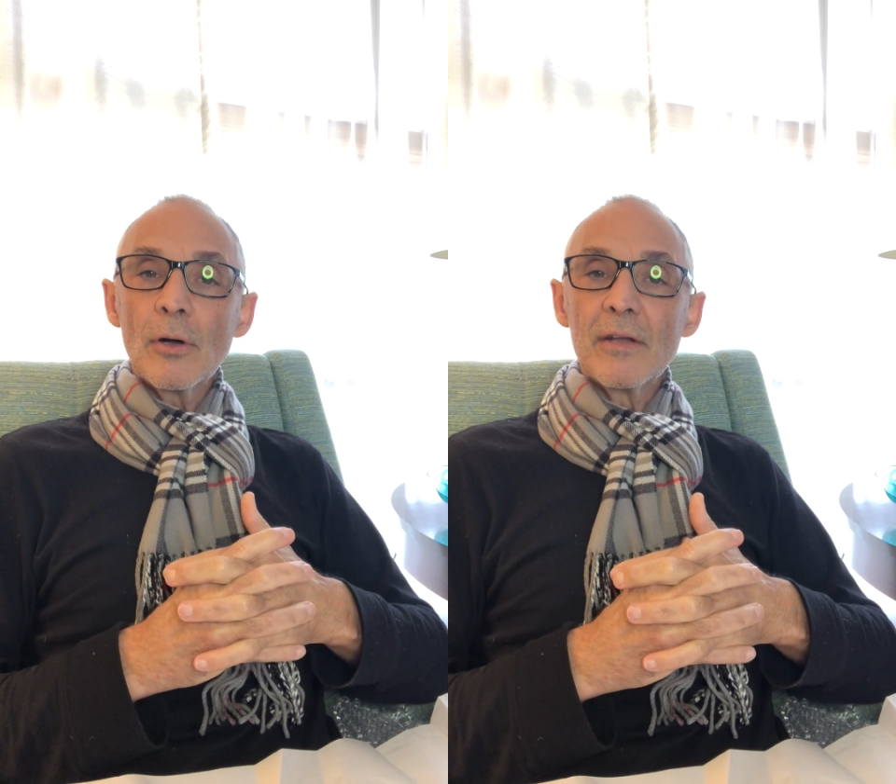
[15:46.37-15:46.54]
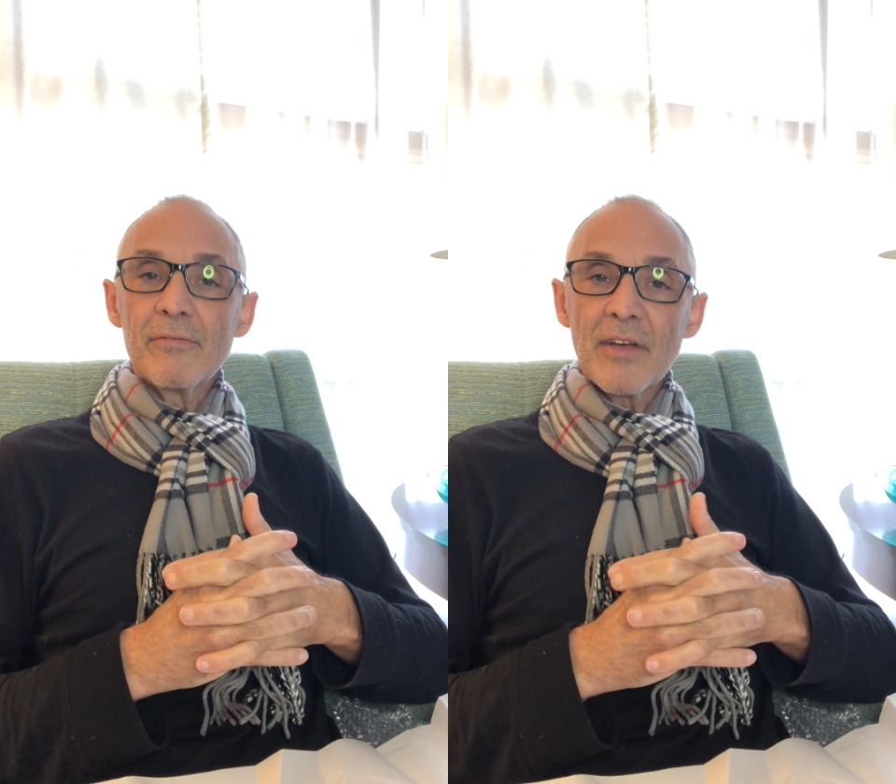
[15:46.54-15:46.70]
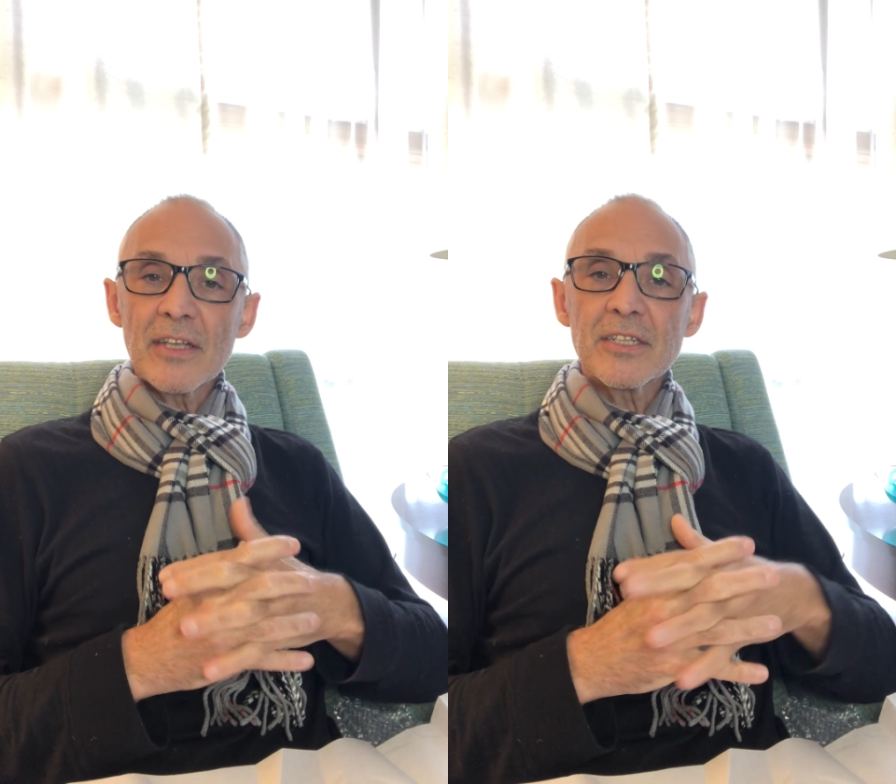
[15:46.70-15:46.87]

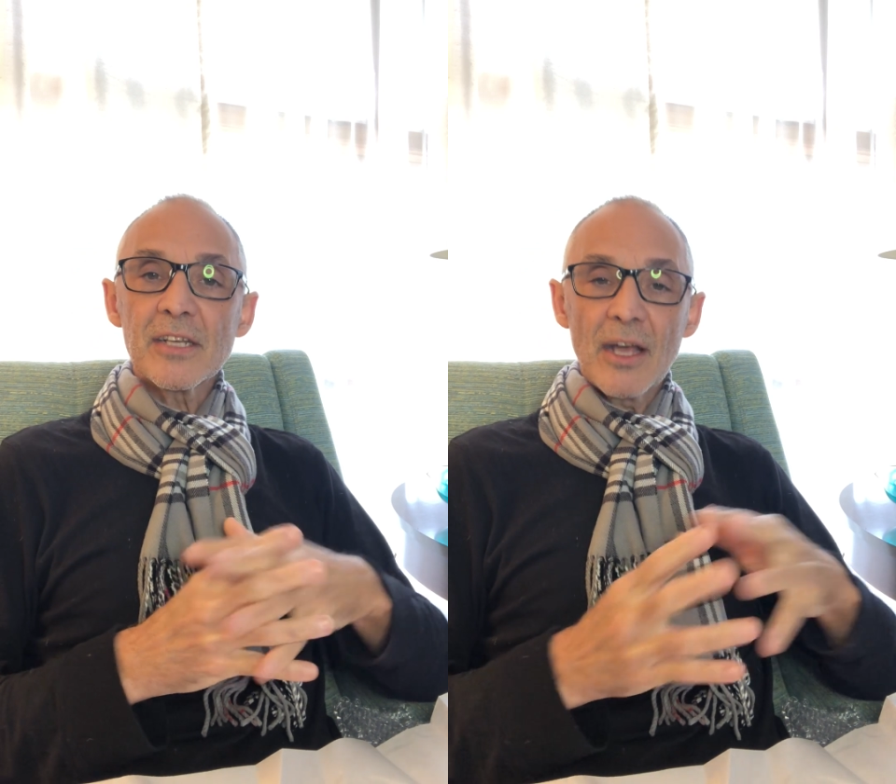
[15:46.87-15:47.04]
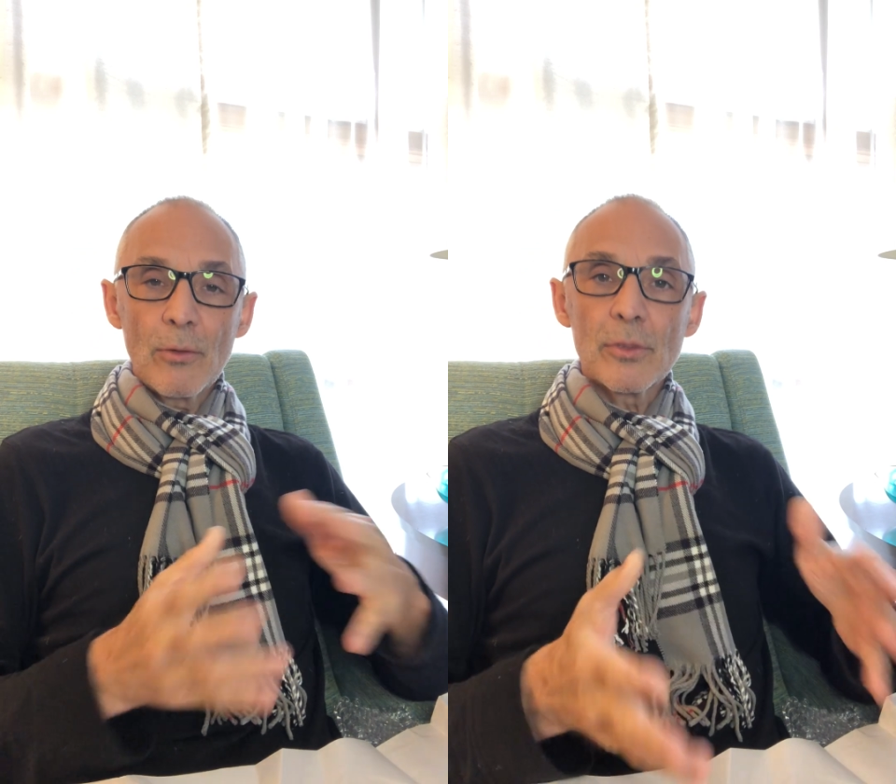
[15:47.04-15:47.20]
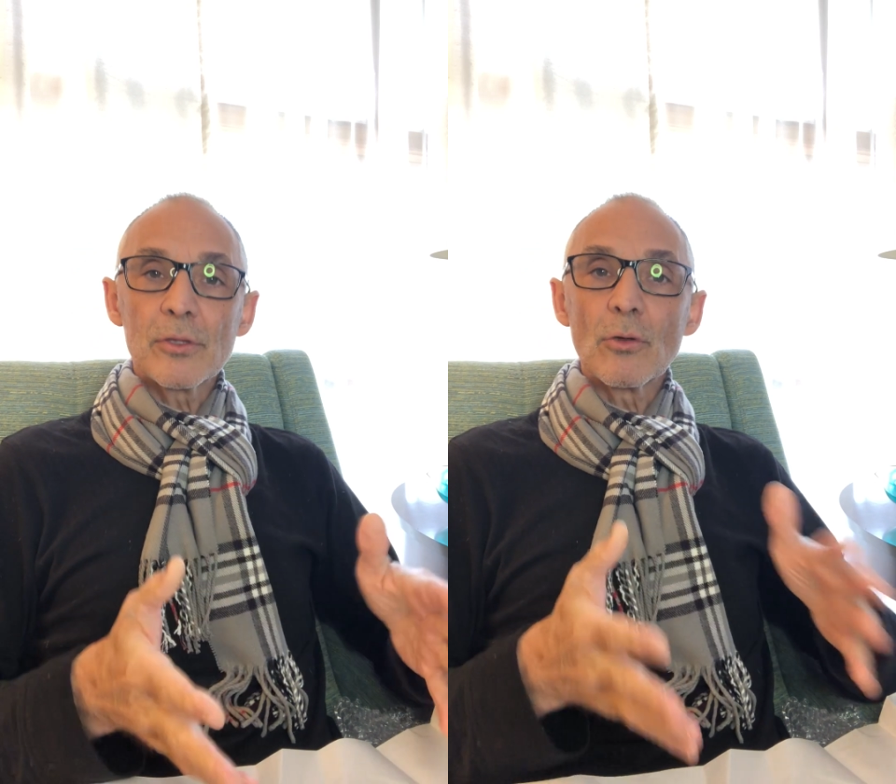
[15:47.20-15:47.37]
investigate
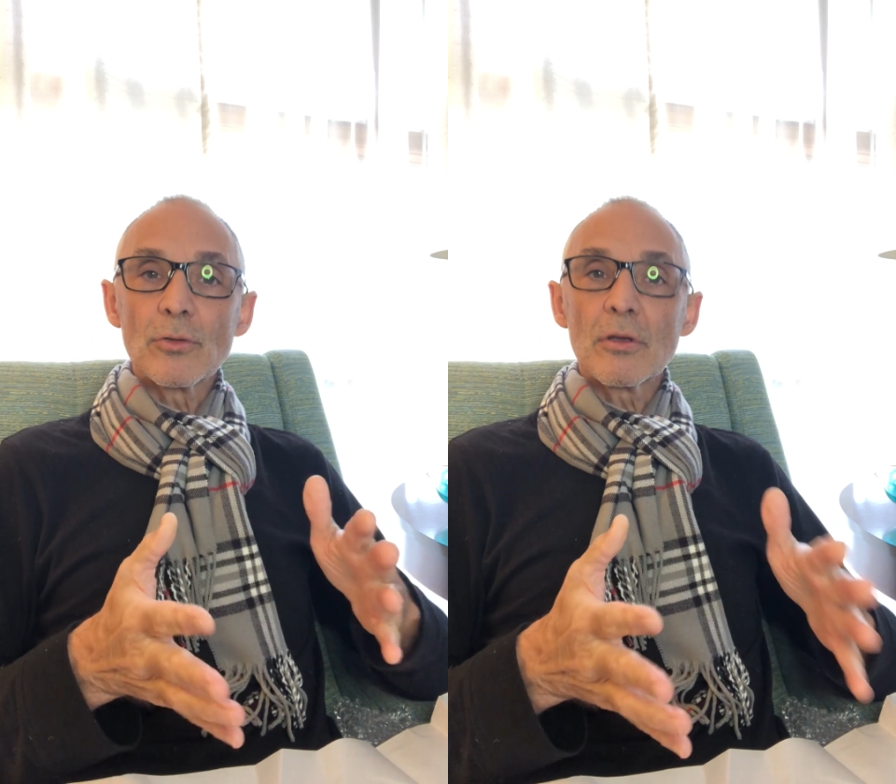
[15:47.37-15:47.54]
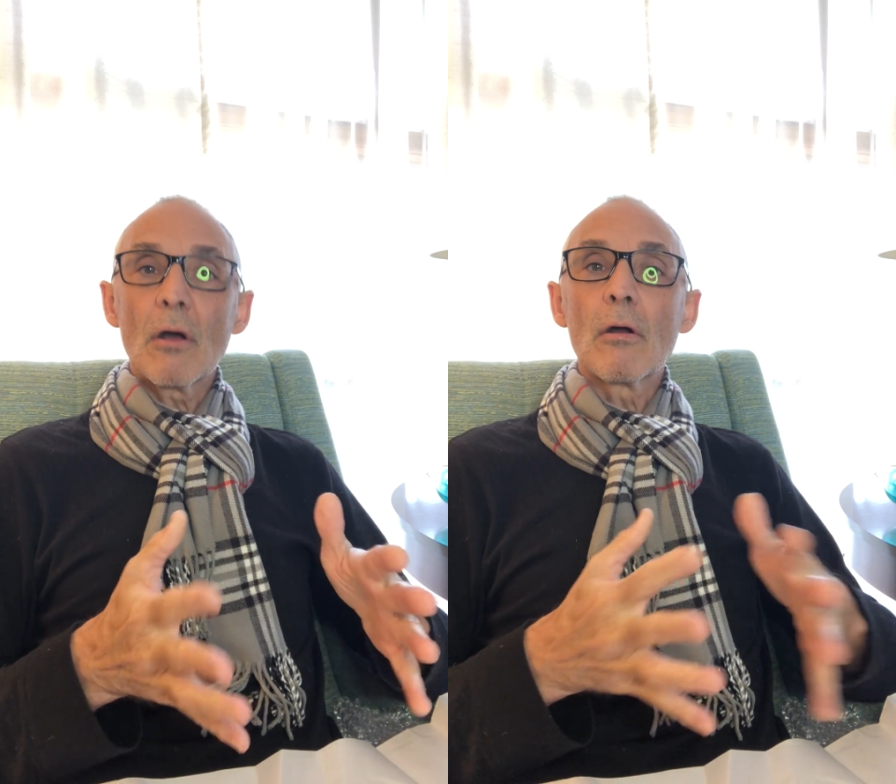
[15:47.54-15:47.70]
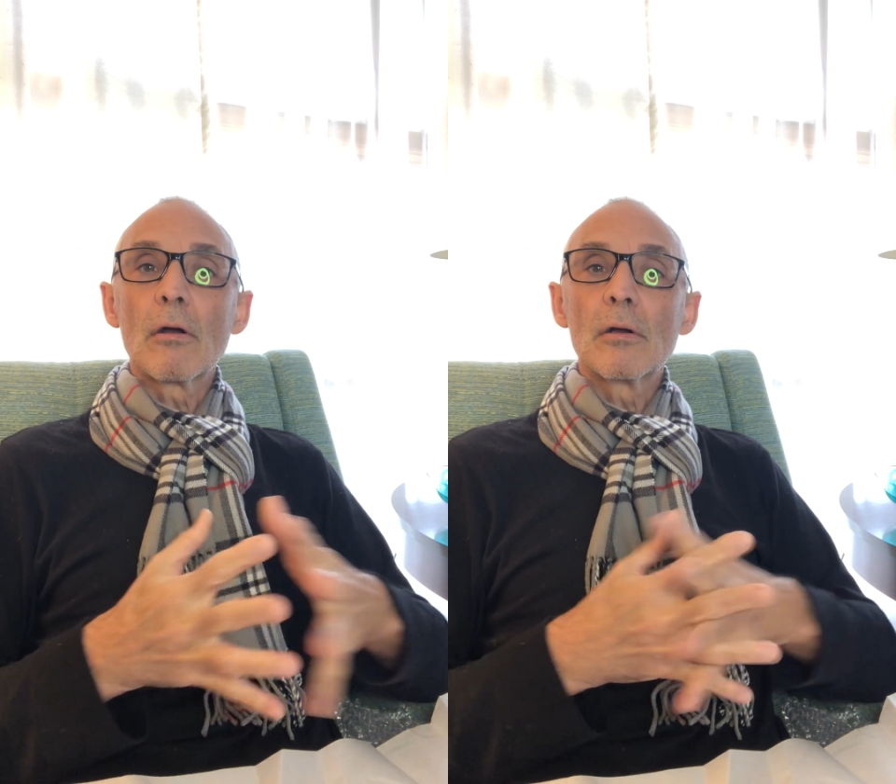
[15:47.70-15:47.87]
what those
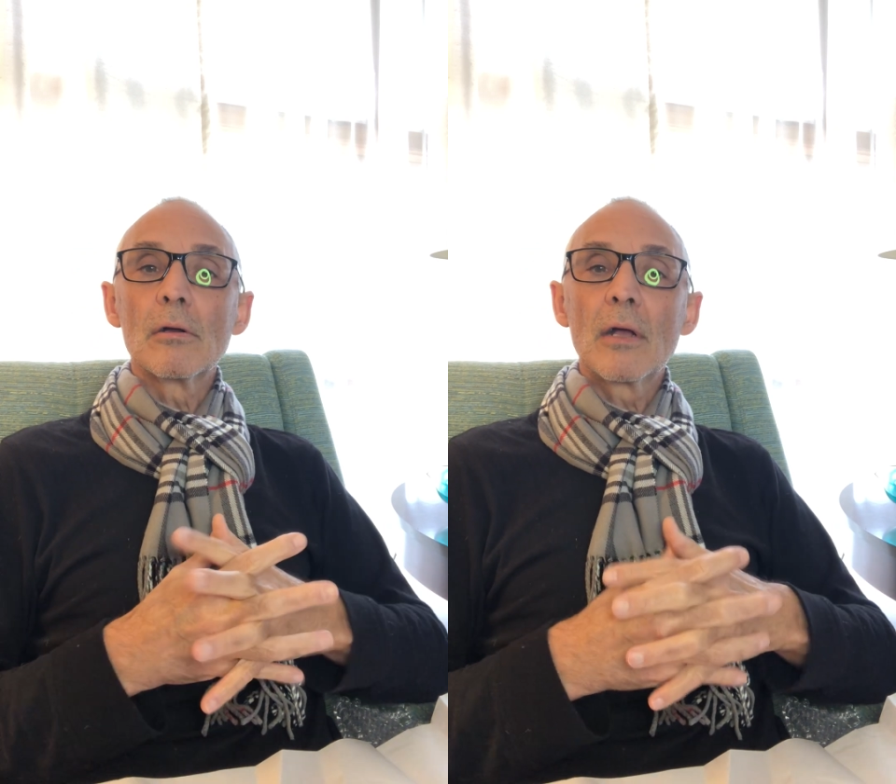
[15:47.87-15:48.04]
are